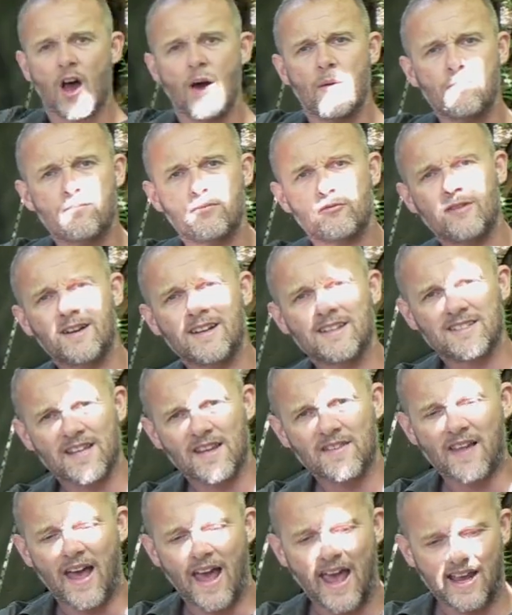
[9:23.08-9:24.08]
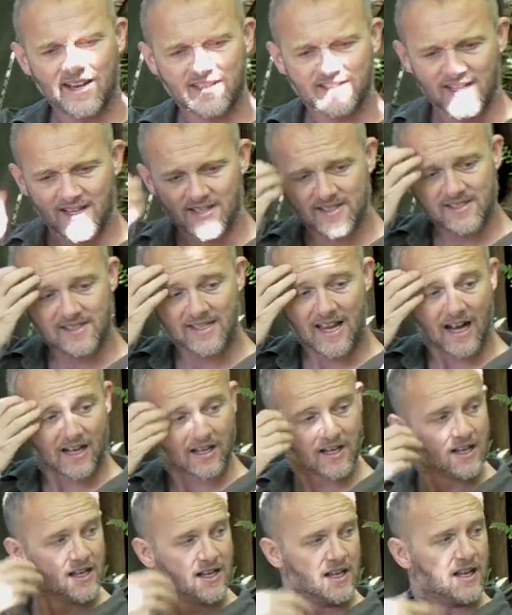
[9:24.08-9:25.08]
and brings in that excess
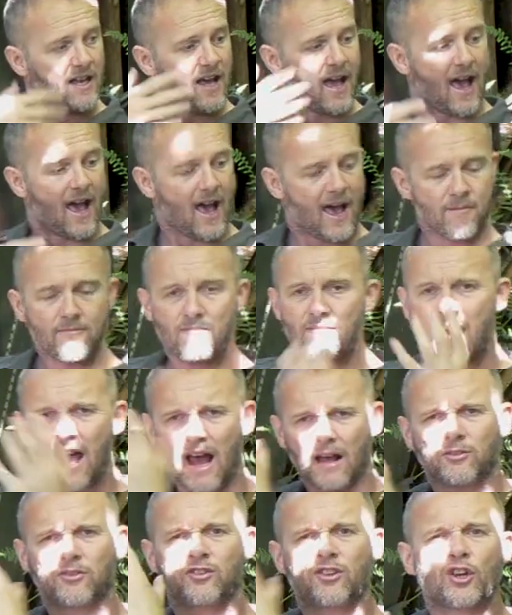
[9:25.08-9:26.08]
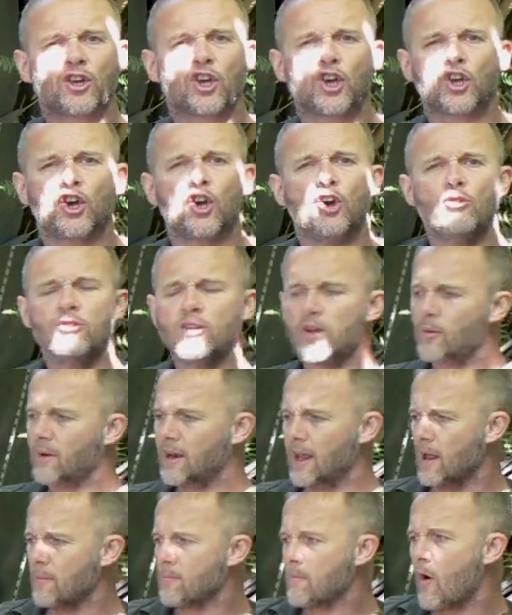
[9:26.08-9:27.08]
sag. Helps to cocoon you a
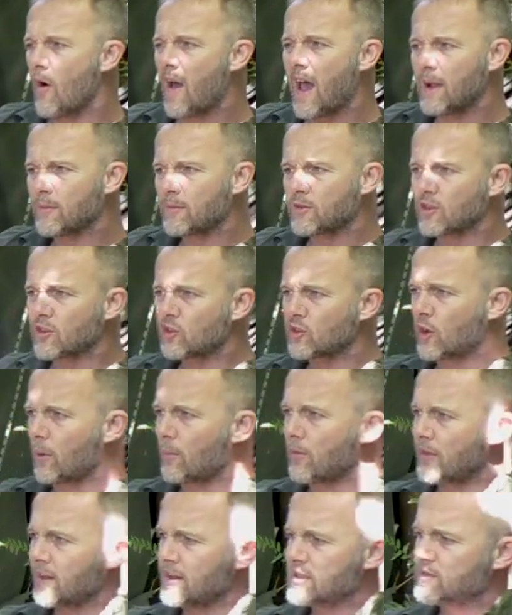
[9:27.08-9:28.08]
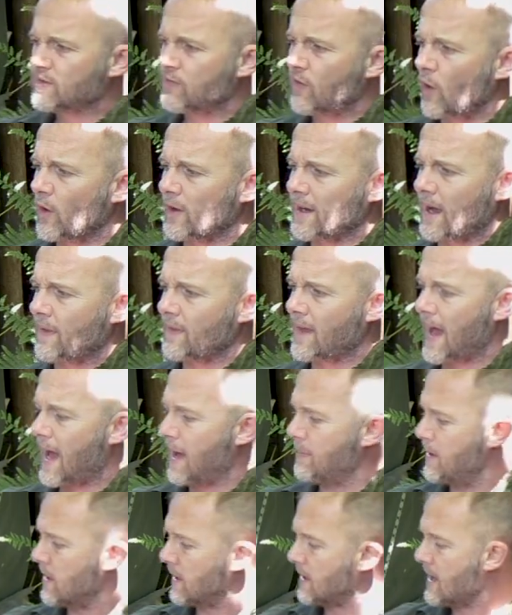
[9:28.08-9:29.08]
little more, helps to stop things falling out the
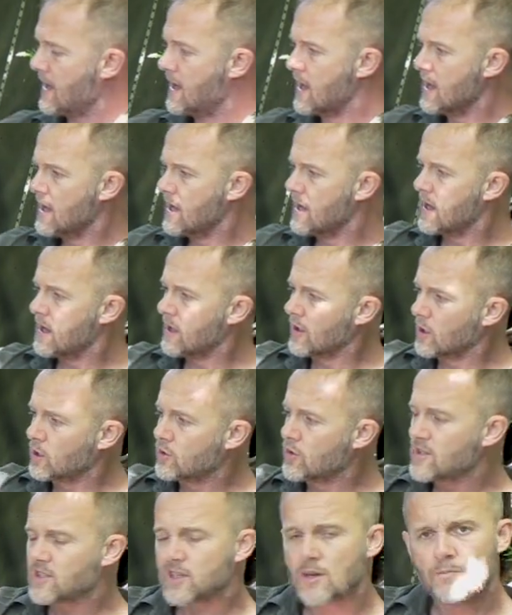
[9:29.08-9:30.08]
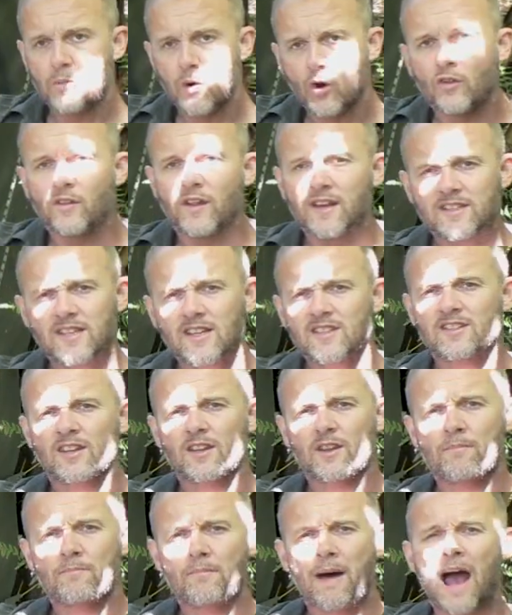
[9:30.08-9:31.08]
hammock. Chris had put these
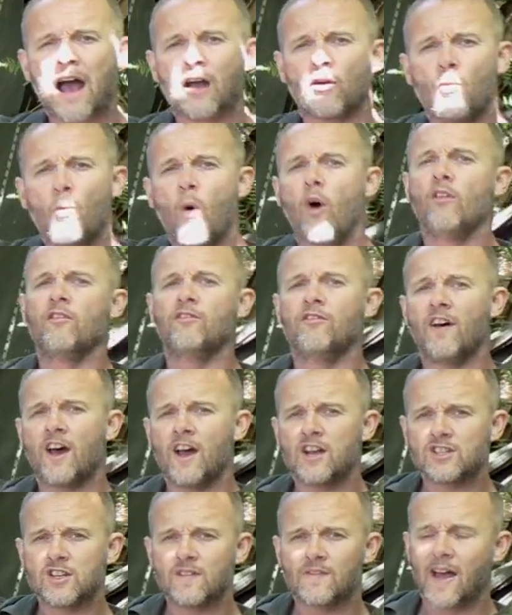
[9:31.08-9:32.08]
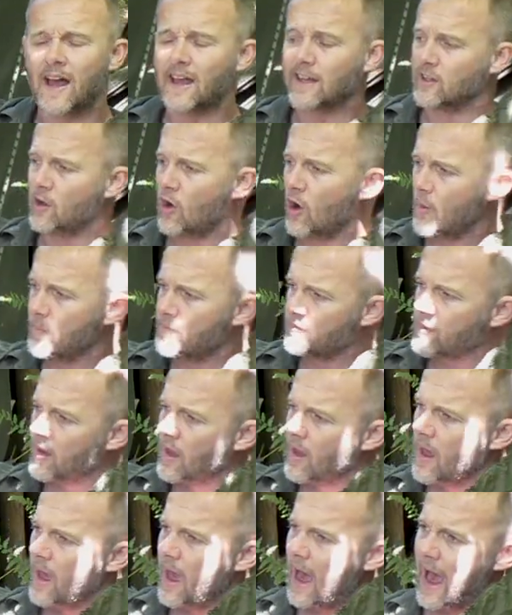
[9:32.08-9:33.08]
into the Mark 1 version that I got,
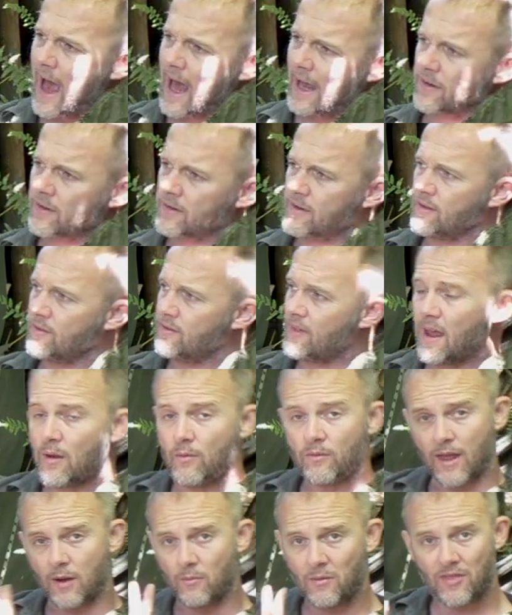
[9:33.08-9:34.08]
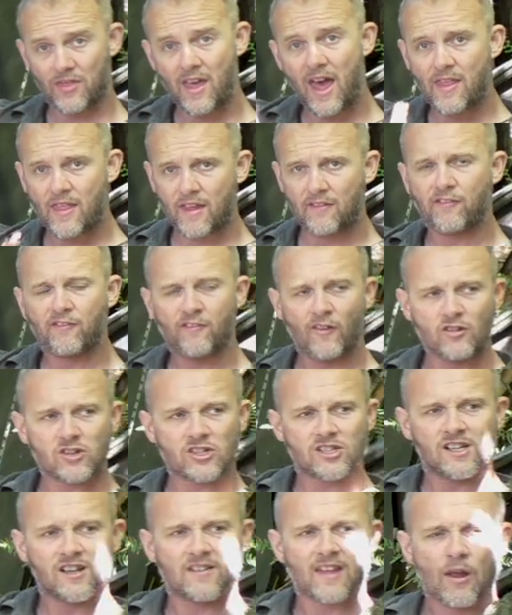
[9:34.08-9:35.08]
and they were there, they
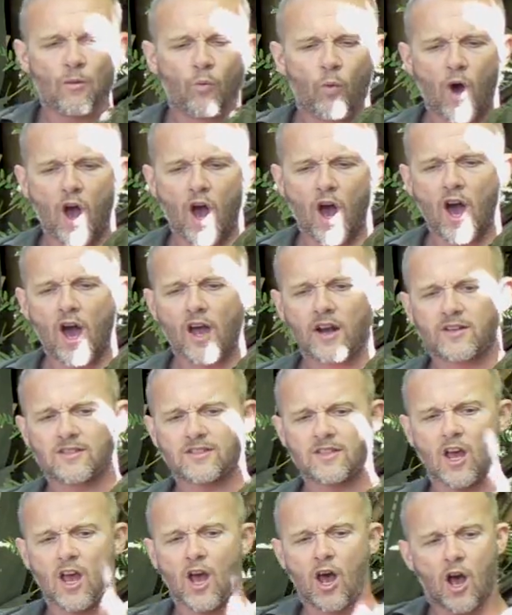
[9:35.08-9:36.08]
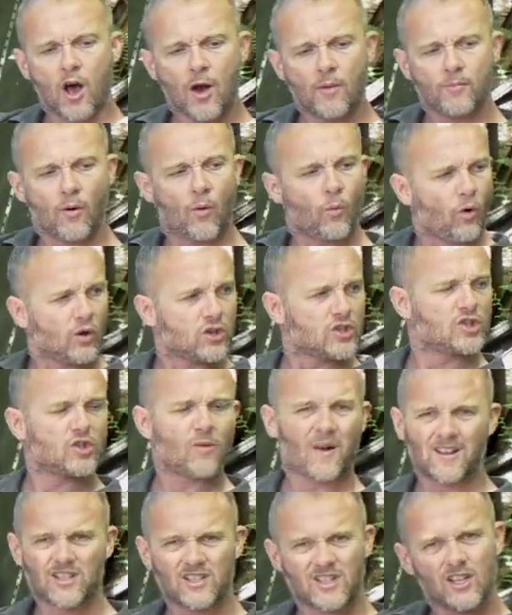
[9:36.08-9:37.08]
worked, but once
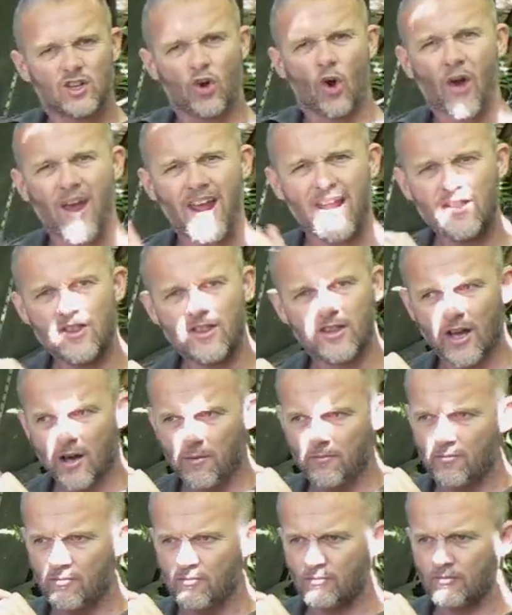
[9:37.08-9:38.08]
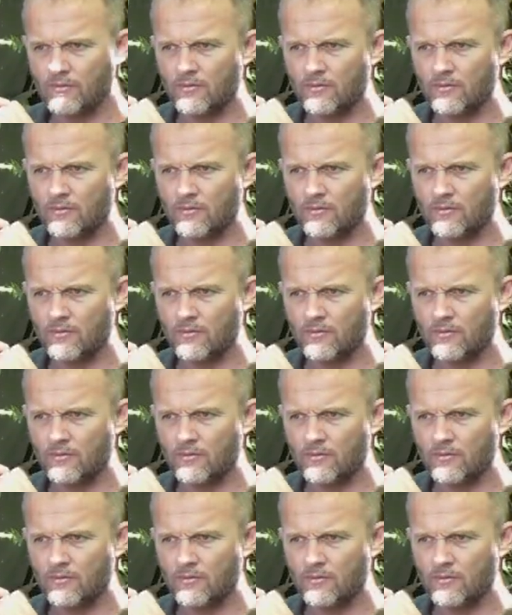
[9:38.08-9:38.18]
you actually got in them,